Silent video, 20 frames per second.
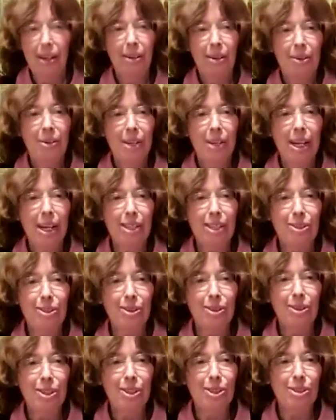Okay, so
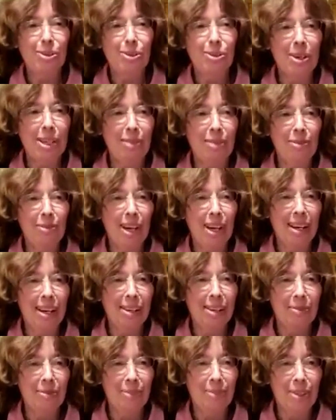the story of
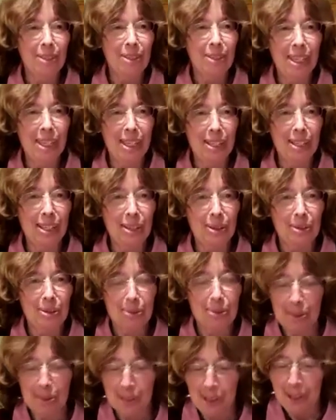Yaakov
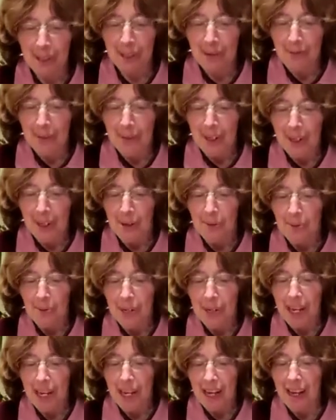continues.
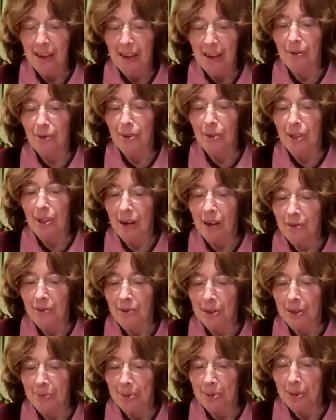We have
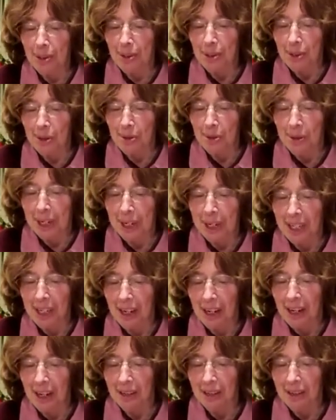Lavan pursuing
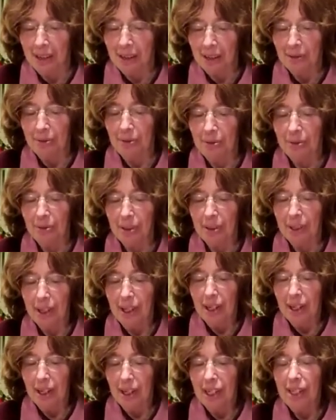Yaakov.
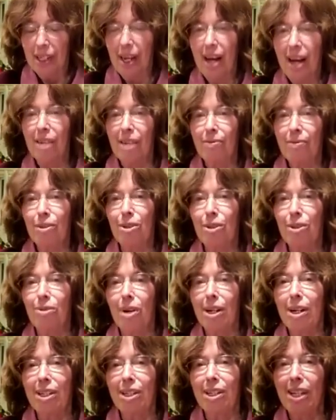Yaakov is
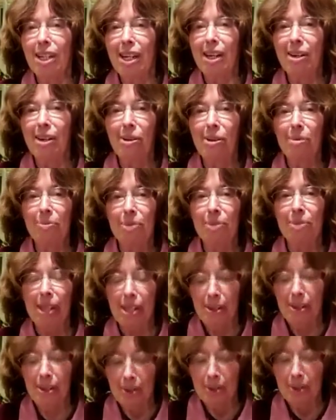trying to get home to
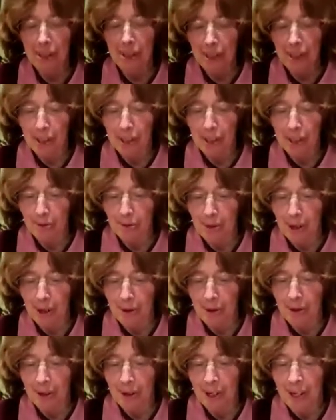Eretz
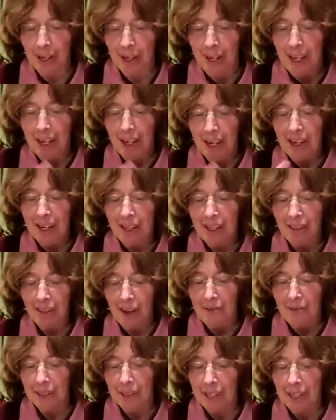Yisrael.
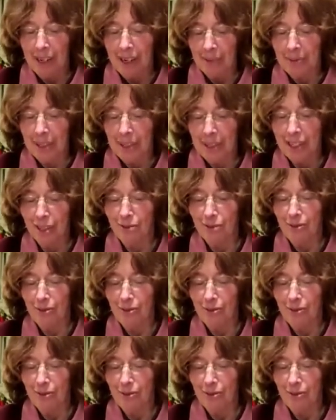Lavan comes, his